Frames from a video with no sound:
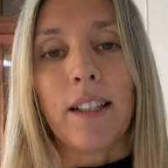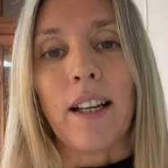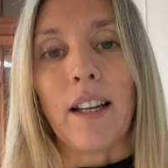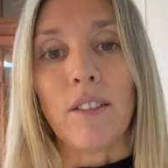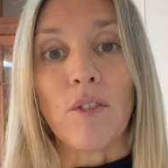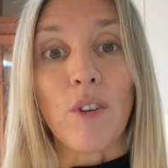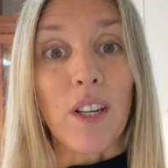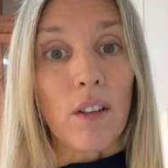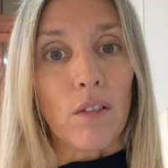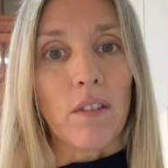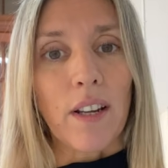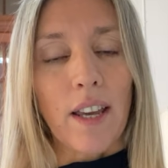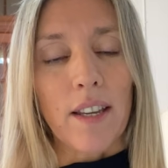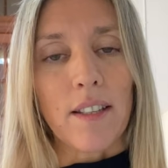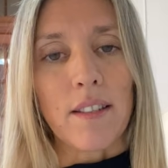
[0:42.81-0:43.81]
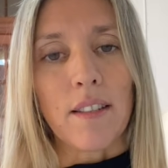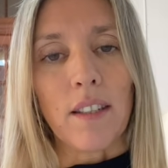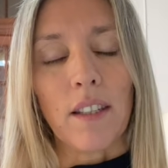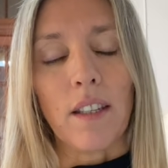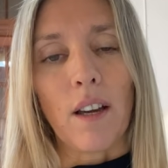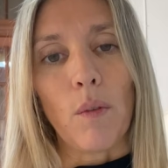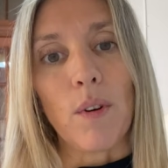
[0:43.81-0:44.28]
and recognized
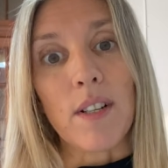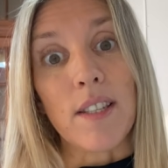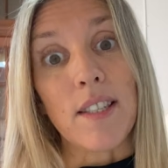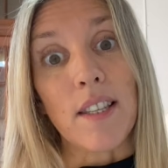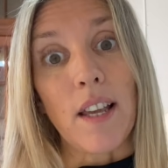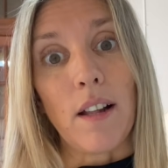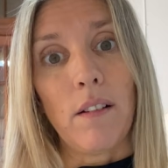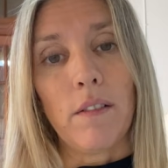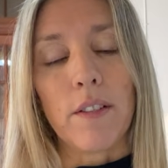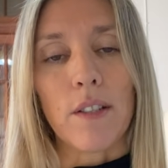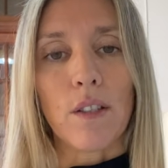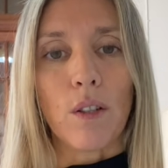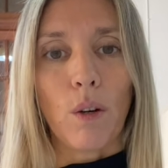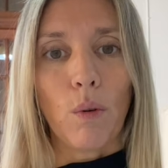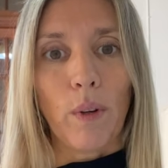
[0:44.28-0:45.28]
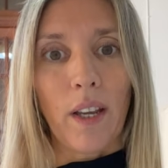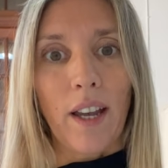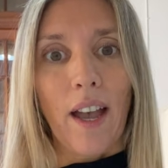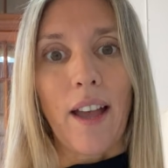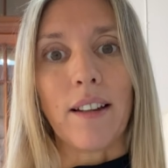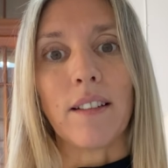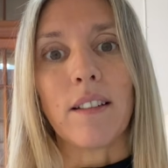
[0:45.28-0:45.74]
in ourselves so we
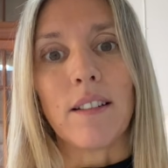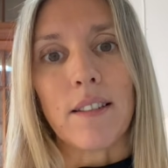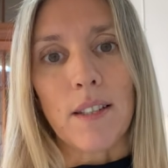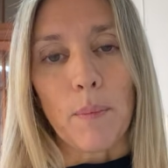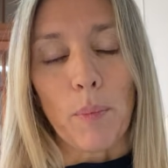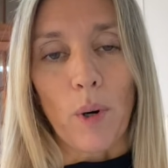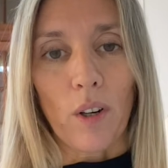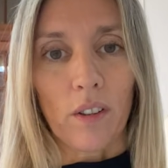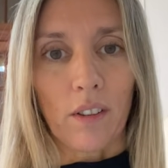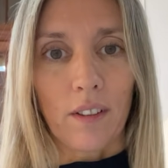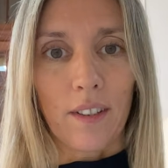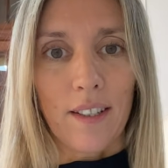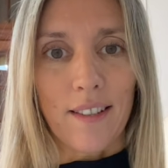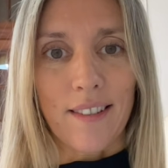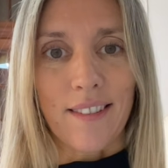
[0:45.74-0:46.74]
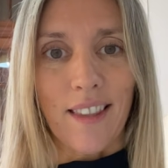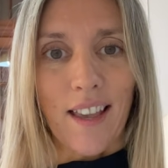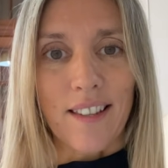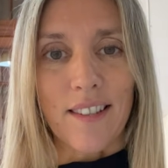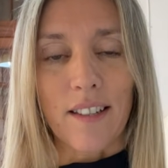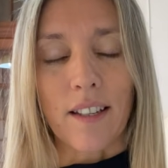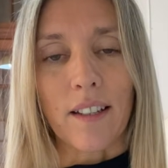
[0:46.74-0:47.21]
can support this
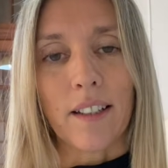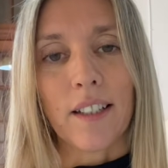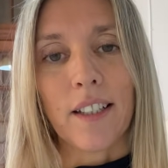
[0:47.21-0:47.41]
task.